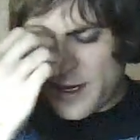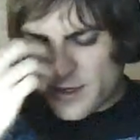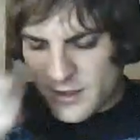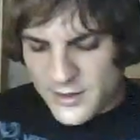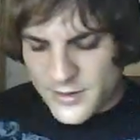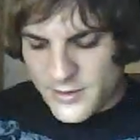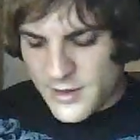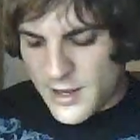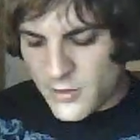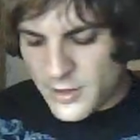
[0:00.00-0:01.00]
kind of,
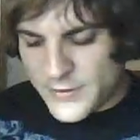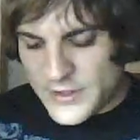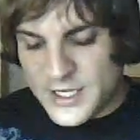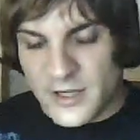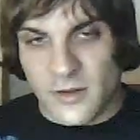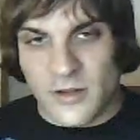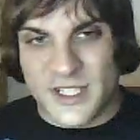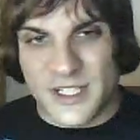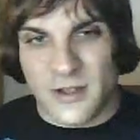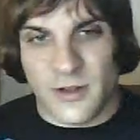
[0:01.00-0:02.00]
I don't like the
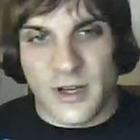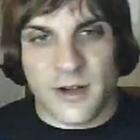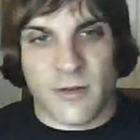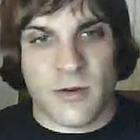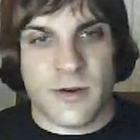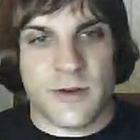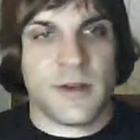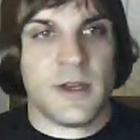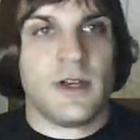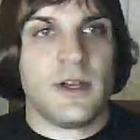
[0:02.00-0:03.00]
tellers there. They're kind of
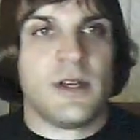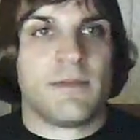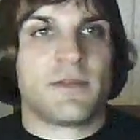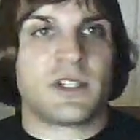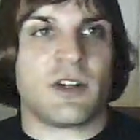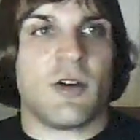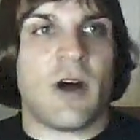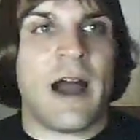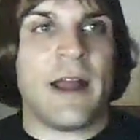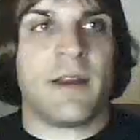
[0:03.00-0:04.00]
rude.
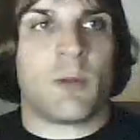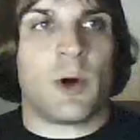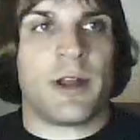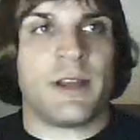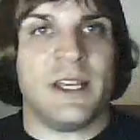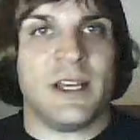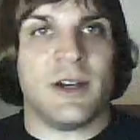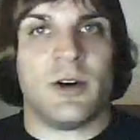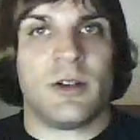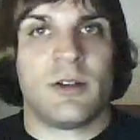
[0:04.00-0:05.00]
So I didn't want to
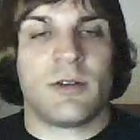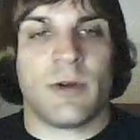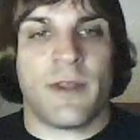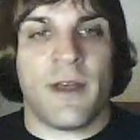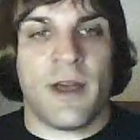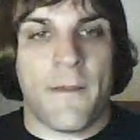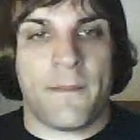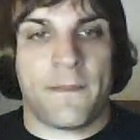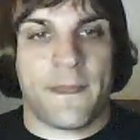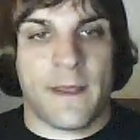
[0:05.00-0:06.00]
deal with
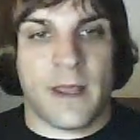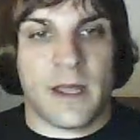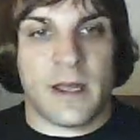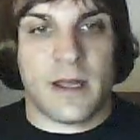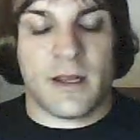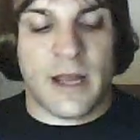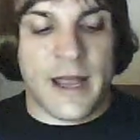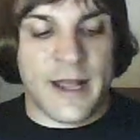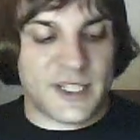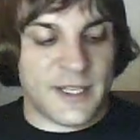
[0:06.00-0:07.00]
them and
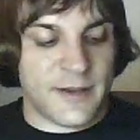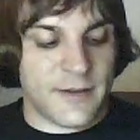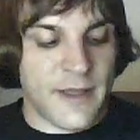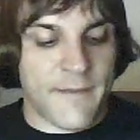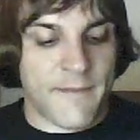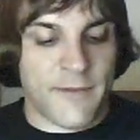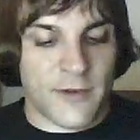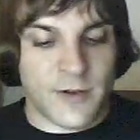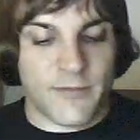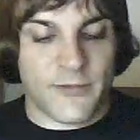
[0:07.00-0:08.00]
asking them
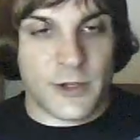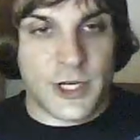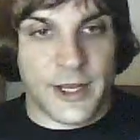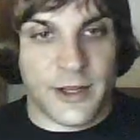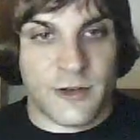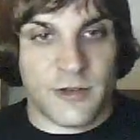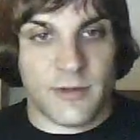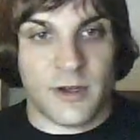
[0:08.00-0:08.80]
for change.